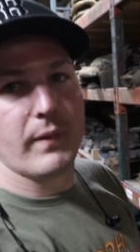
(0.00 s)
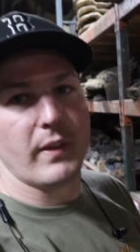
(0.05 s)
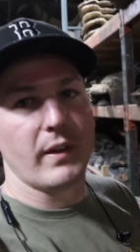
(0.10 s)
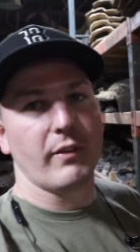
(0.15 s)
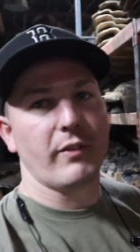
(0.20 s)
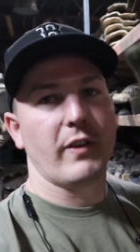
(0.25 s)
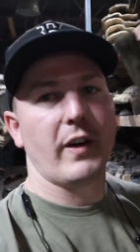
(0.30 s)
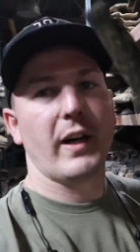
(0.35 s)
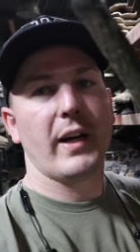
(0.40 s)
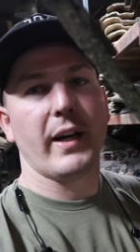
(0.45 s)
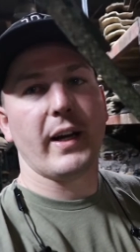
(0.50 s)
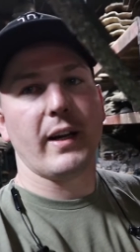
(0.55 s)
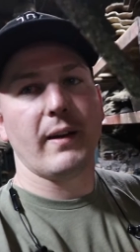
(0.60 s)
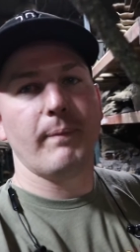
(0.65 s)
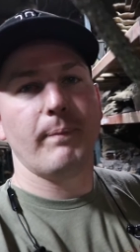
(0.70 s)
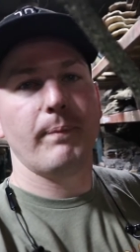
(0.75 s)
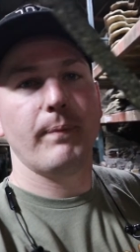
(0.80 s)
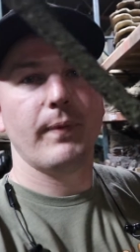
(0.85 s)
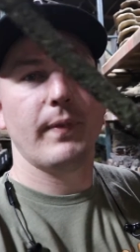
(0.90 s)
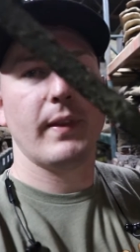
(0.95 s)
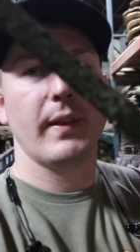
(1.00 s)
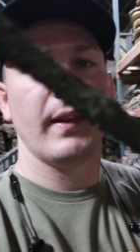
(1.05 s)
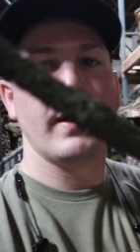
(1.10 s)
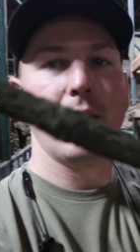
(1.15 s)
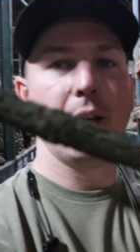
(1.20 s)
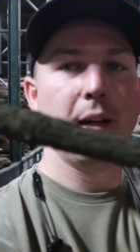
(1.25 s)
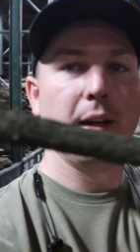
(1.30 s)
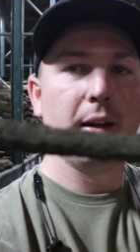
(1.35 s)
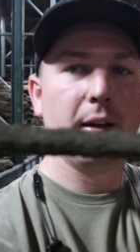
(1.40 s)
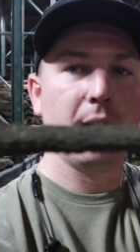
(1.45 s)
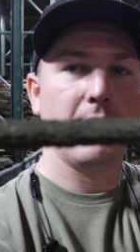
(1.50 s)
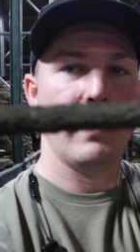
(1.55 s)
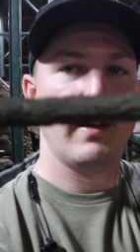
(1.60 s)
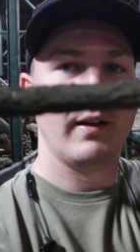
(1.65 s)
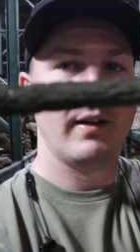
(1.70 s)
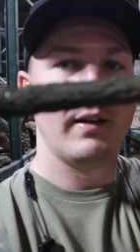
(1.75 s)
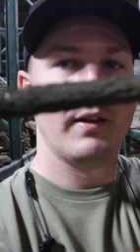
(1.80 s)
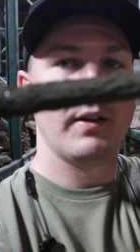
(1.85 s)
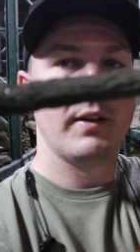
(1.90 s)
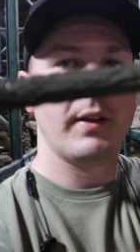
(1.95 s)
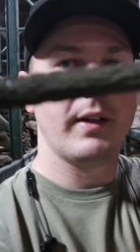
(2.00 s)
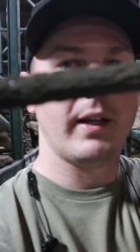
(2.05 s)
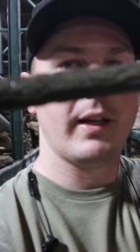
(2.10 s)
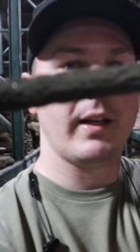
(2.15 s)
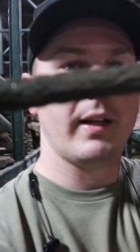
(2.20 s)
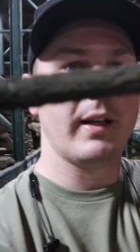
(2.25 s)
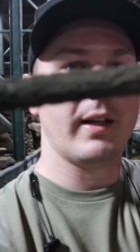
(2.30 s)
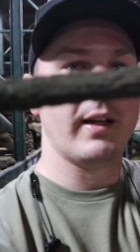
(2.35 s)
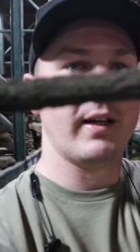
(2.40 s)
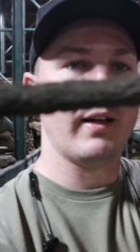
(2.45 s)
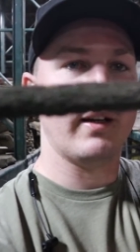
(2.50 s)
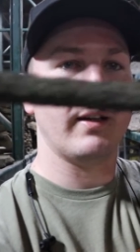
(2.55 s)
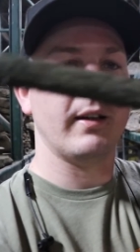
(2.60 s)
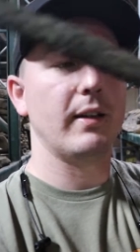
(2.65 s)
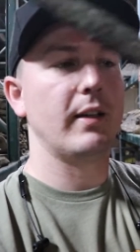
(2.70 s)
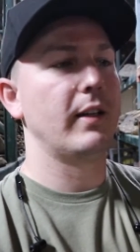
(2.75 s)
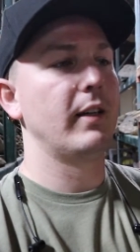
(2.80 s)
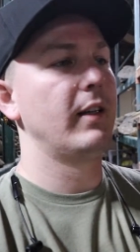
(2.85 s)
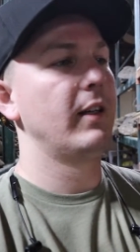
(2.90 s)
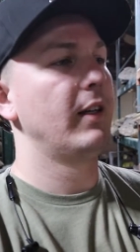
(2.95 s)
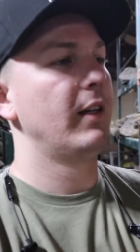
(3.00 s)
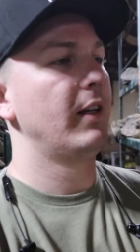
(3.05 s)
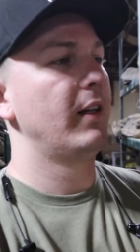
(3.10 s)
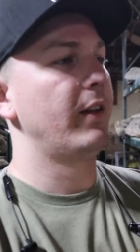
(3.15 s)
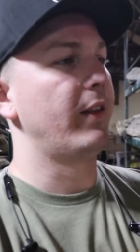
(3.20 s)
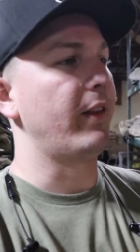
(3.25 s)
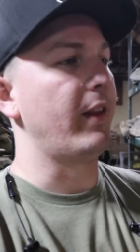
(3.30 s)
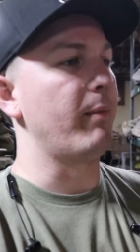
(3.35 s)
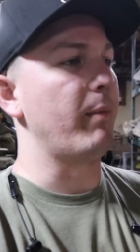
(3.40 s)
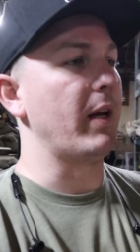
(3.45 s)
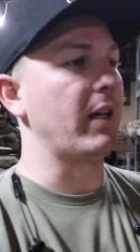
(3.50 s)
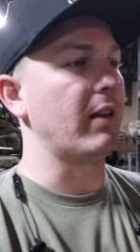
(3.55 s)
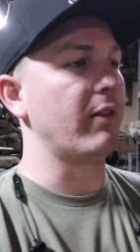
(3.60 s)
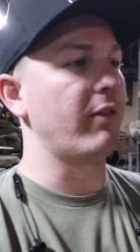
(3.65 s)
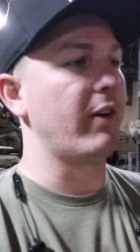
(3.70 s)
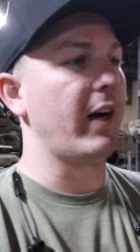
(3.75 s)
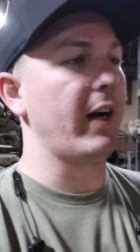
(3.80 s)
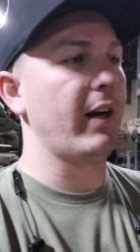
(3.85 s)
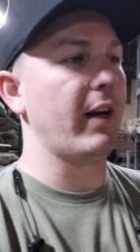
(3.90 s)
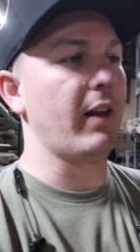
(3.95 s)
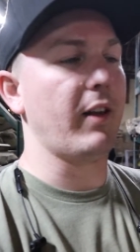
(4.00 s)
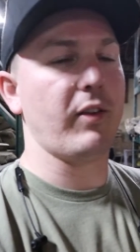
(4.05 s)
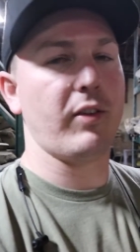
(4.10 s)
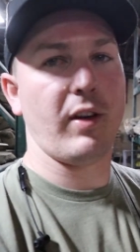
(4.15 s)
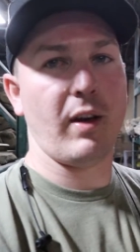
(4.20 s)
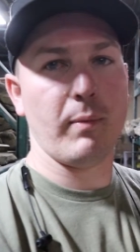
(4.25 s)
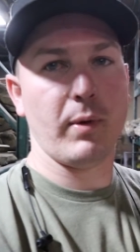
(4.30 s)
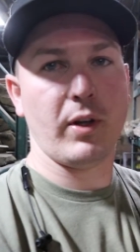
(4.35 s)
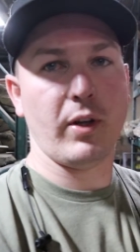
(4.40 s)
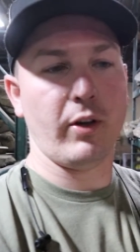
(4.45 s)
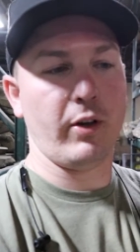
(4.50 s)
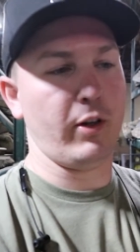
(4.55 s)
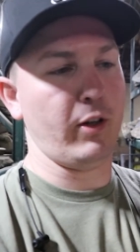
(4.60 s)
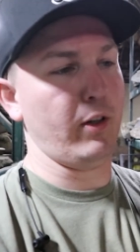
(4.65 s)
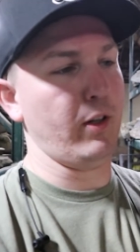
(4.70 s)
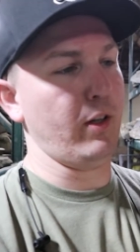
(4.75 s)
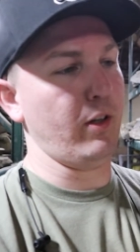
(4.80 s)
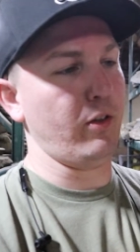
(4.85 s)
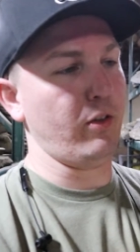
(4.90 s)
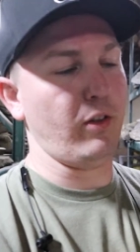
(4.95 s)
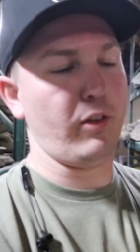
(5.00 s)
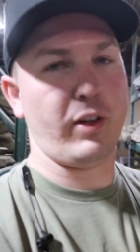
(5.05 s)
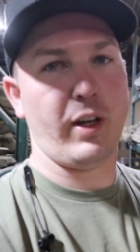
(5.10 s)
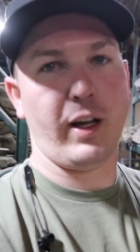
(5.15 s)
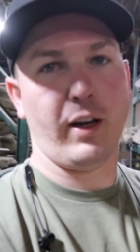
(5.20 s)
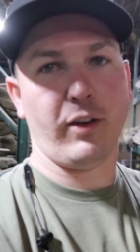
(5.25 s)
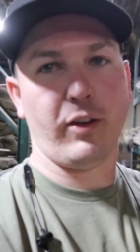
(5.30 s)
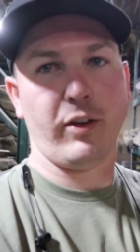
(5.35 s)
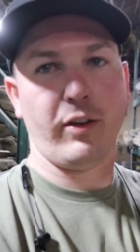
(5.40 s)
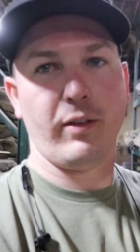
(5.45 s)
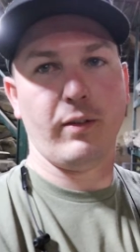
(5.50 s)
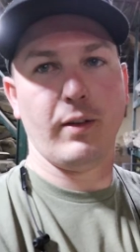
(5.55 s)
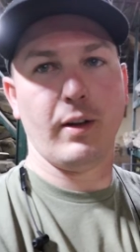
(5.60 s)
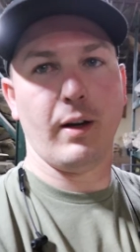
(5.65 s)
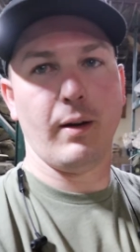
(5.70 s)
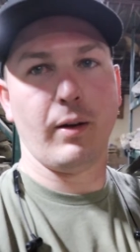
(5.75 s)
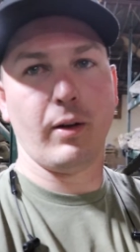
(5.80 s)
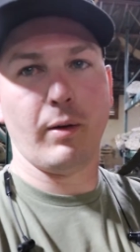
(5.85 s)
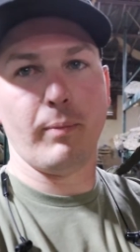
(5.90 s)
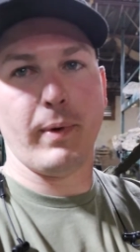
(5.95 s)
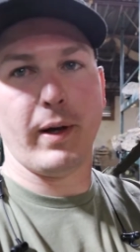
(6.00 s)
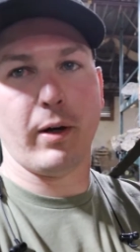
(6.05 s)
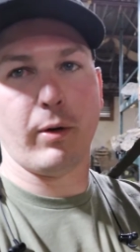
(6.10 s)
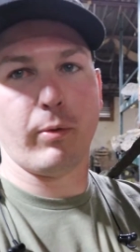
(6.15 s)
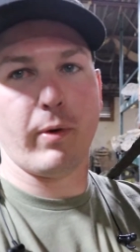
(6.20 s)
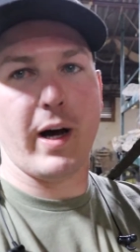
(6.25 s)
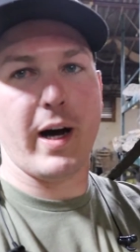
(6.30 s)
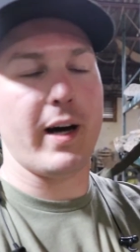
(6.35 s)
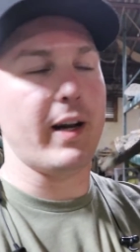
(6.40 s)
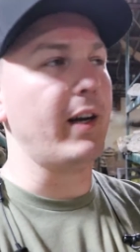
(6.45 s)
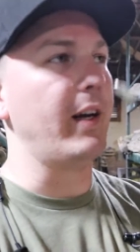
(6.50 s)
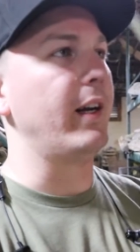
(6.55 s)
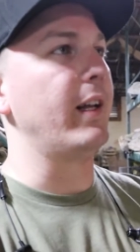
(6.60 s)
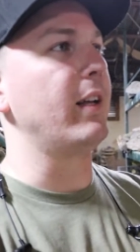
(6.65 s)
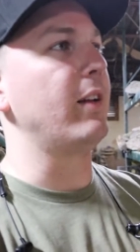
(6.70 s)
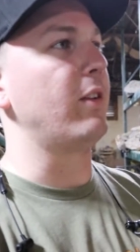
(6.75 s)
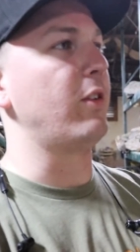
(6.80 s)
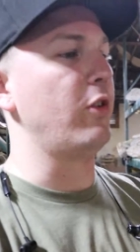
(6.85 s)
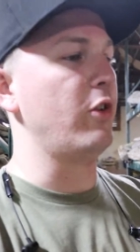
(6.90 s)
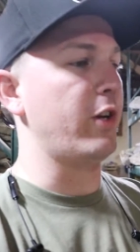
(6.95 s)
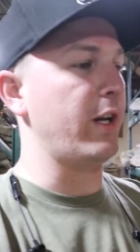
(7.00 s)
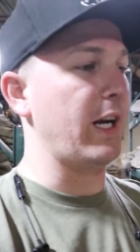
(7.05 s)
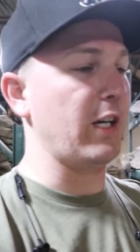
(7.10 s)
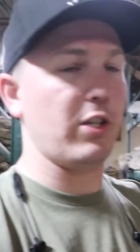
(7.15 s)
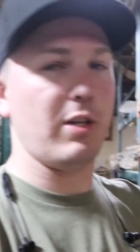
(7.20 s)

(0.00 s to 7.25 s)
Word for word: the vine, they, uh, they make the vine out of the same material and it's just got a, a little metal rod in it. So you can